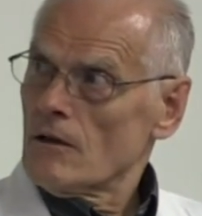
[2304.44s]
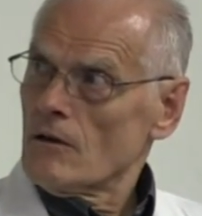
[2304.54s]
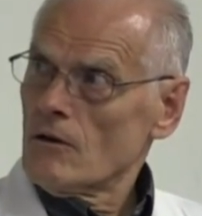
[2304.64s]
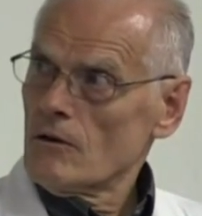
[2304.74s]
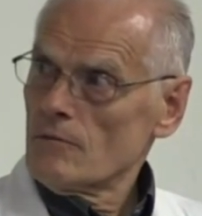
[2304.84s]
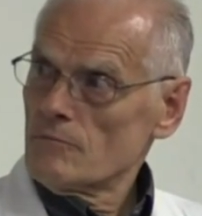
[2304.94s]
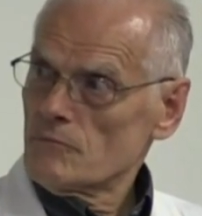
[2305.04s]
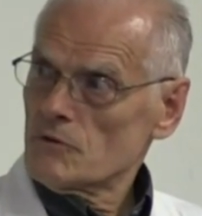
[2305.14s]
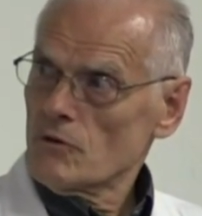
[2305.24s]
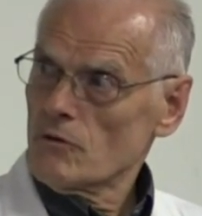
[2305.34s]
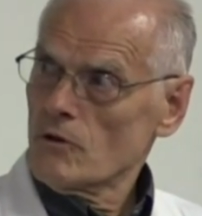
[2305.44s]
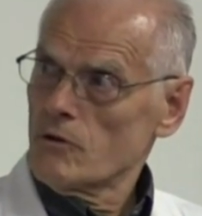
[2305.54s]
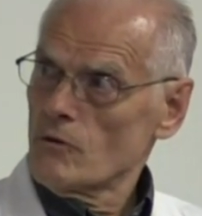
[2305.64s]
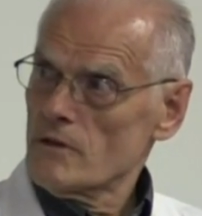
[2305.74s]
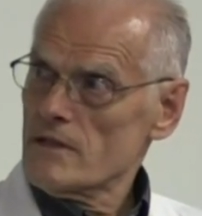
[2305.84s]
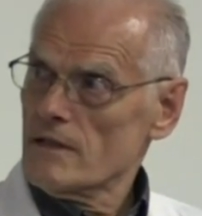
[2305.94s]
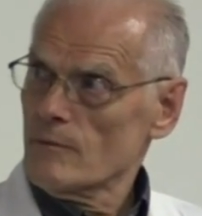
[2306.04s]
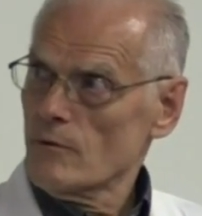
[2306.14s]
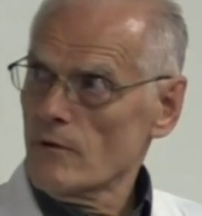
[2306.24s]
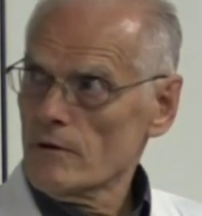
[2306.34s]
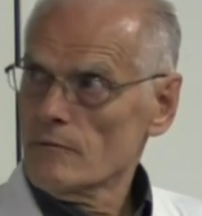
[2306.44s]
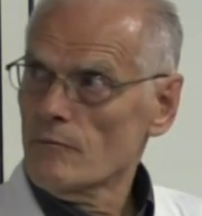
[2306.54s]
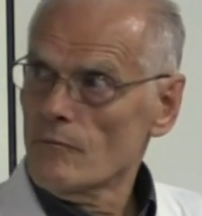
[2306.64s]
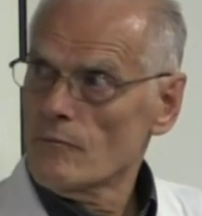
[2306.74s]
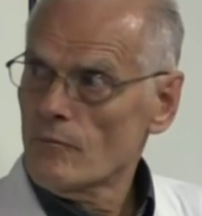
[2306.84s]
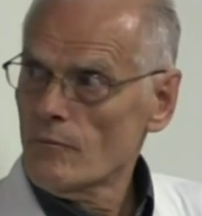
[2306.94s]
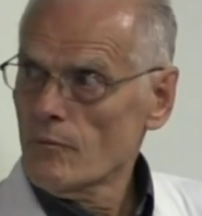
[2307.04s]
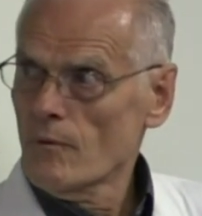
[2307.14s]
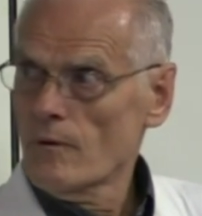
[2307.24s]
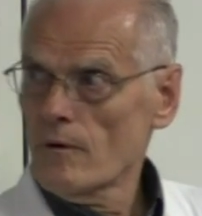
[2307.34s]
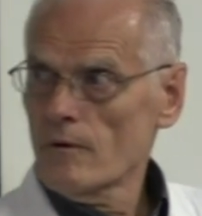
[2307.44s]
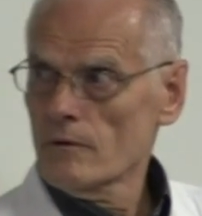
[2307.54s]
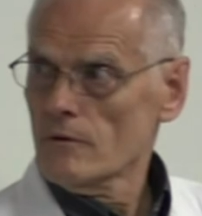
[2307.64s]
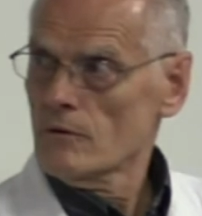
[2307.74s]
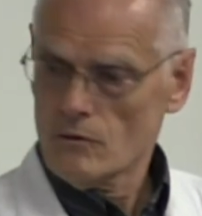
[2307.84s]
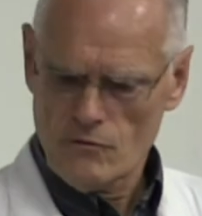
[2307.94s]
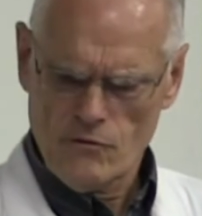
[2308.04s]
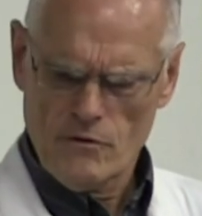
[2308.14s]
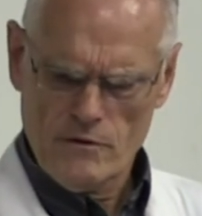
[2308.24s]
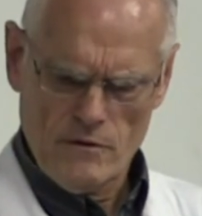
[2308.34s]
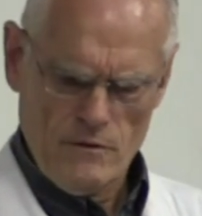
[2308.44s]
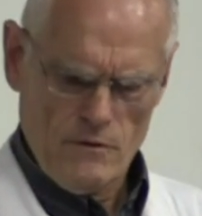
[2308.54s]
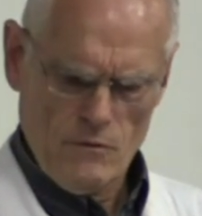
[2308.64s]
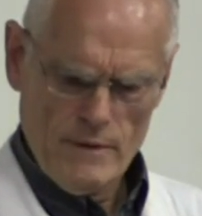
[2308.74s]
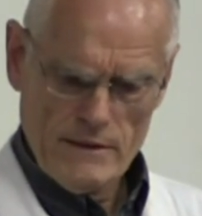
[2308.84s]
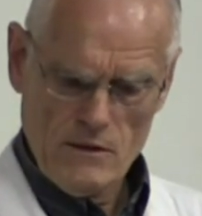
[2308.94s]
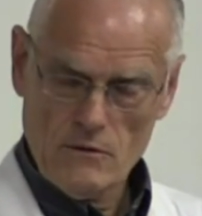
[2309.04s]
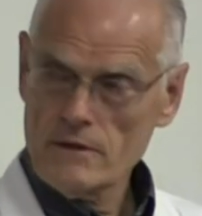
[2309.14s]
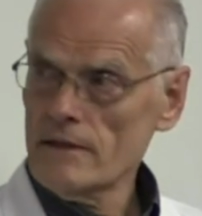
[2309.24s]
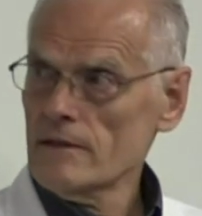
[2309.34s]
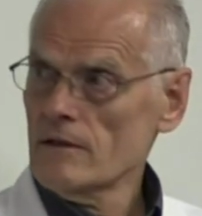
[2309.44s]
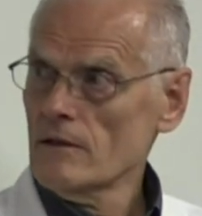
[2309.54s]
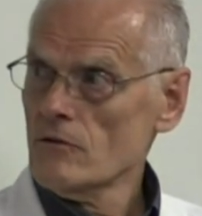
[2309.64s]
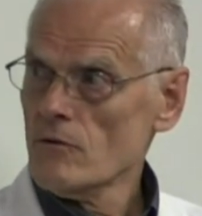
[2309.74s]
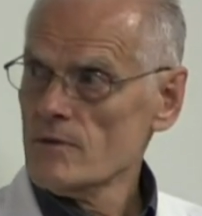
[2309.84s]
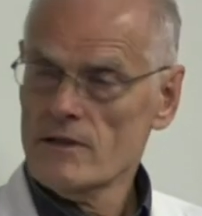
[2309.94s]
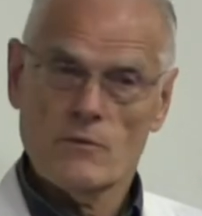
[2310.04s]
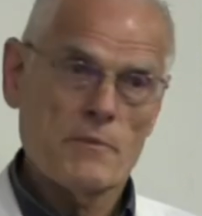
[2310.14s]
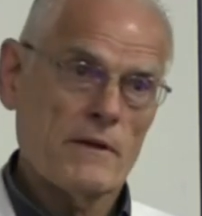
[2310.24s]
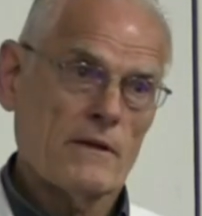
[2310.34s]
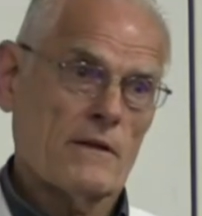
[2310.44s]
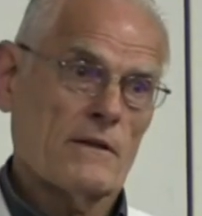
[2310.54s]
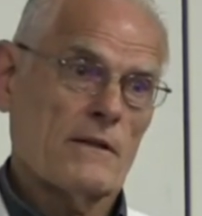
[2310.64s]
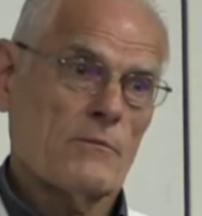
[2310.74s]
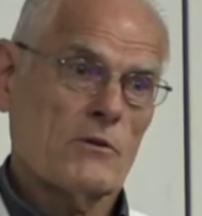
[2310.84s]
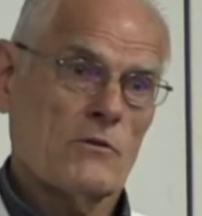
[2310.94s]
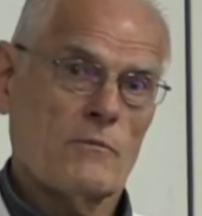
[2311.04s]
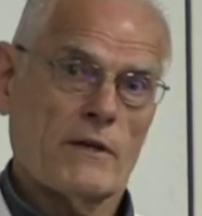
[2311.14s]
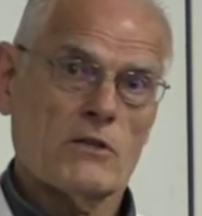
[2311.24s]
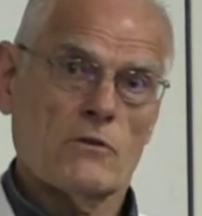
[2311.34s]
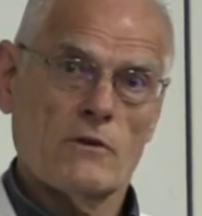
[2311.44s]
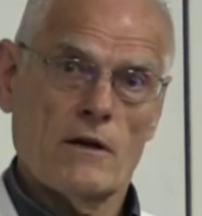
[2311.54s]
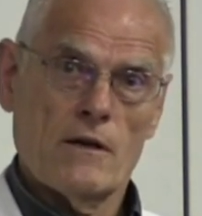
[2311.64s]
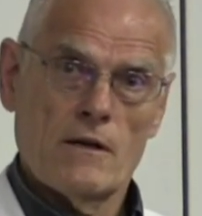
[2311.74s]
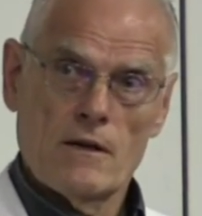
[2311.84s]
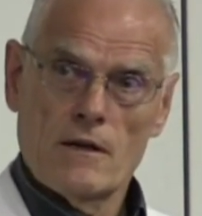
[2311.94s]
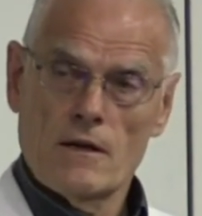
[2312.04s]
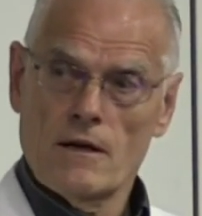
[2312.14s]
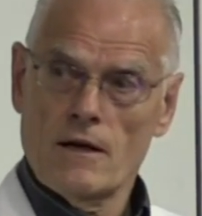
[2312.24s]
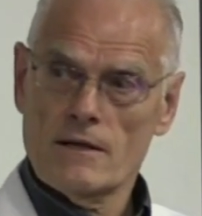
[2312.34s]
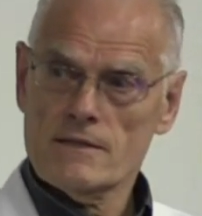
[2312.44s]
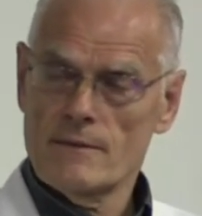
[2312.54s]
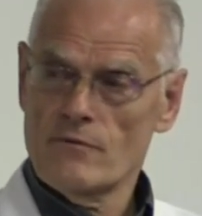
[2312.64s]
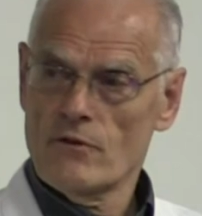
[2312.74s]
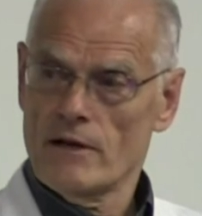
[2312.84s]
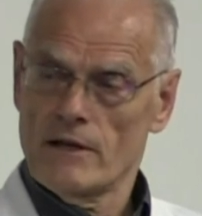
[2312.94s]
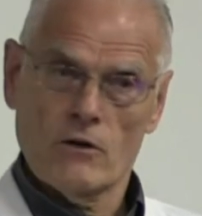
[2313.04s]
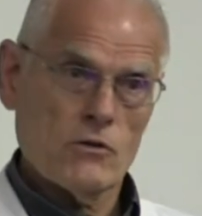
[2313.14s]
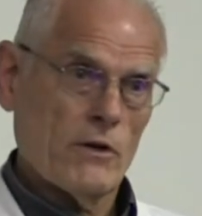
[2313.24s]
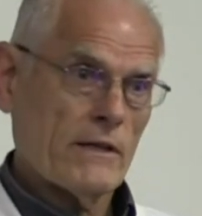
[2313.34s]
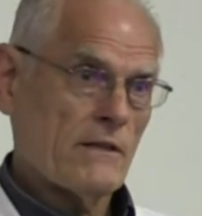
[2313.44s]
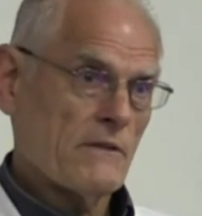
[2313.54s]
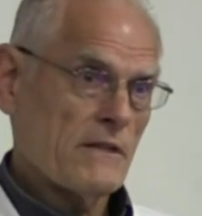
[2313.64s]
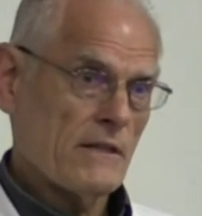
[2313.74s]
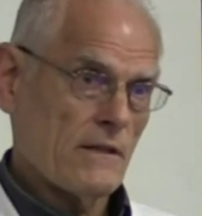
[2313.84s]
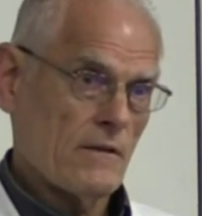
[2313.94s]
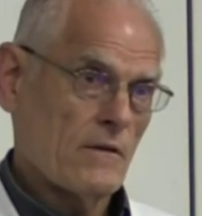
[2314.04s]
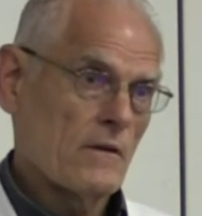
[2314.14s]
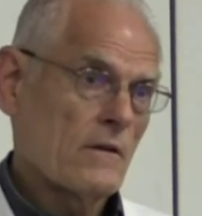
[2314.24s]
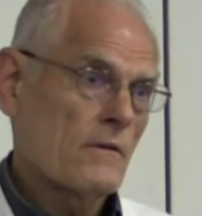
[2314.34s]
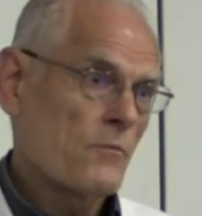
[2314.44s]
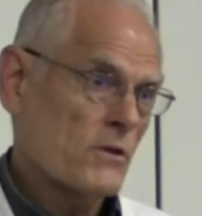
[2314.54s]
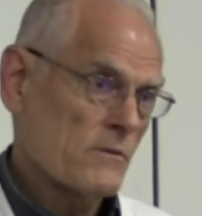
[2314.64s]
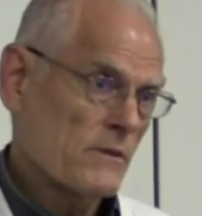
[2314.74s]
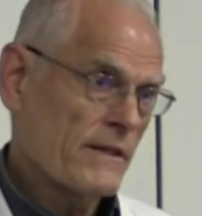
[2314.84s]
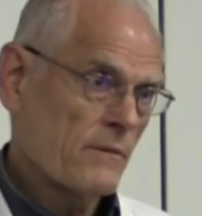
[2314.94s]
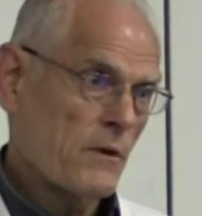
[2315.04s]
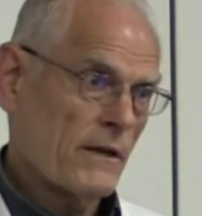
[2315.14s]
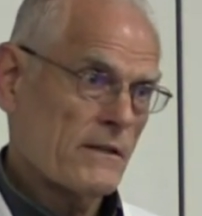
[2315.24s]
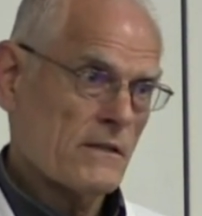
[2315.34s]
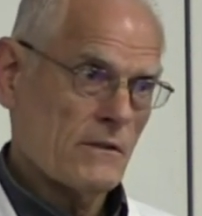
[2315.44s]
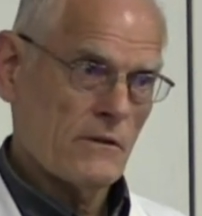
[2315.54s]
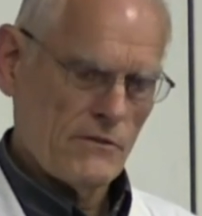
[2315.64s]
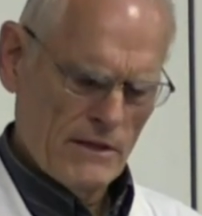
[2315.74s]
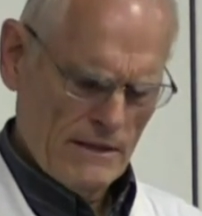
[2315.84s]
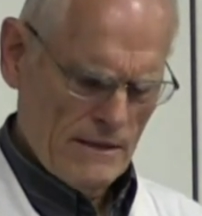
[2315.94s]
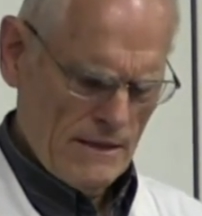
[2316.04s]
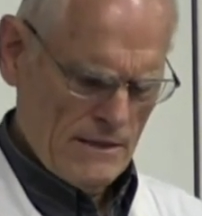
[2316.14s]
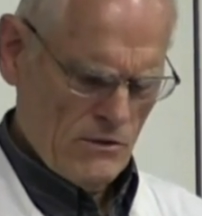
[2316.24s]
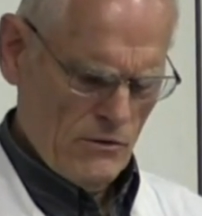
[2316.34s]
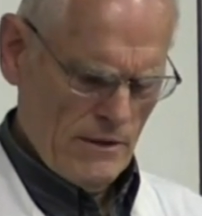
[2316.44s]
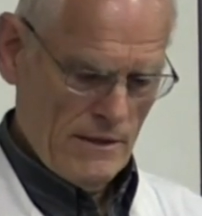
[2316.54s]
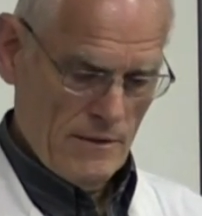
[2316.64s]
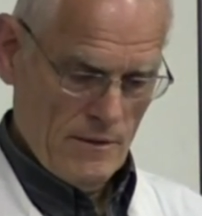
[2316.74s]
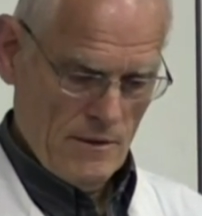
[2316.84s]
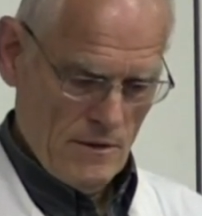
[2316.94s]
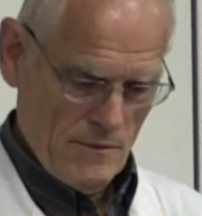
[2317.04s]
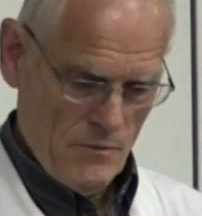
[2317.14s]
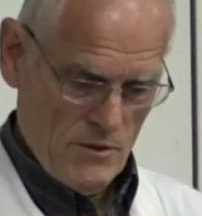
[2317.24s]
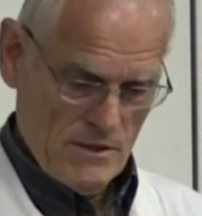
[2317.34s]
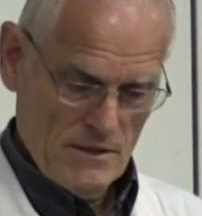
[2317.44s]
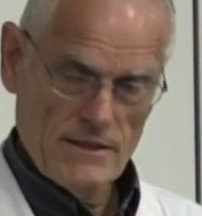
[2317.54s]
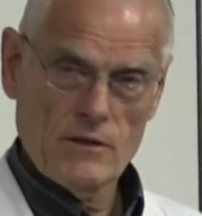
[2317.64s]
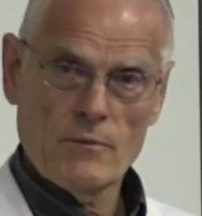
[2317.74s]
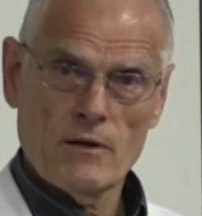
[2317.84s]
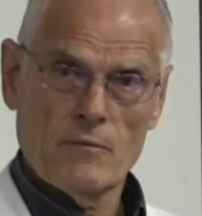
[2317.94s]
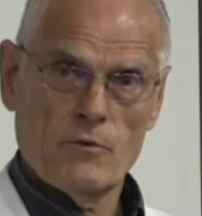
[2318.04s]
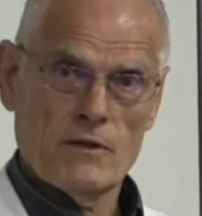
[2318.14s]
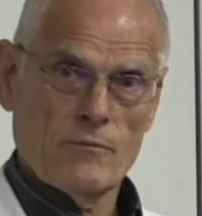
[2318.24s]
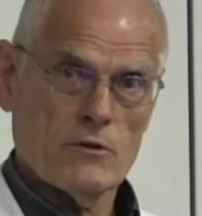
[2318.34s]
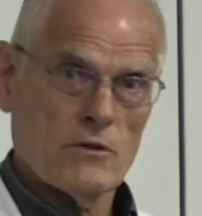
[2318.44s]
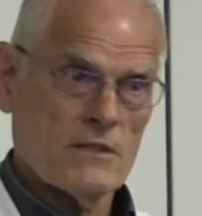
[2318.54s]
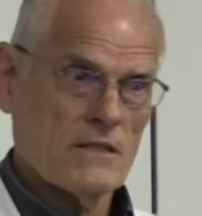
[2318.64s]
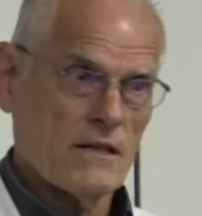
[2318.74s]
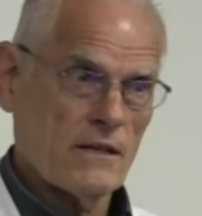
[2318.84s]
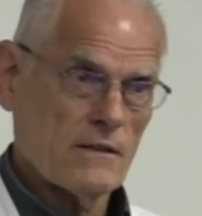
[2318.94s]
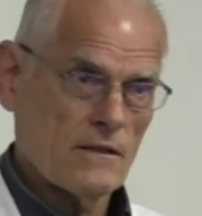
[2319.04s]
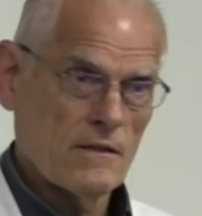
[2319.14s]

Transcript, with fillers: Um, so the clue is here, number one, uh, look for the low white count and the thrombocytopenia. Number two, make sure you ask them for any outdoor activity, possible tick bites. You know, if you get that history and the person is sick, you better put them on doxycycline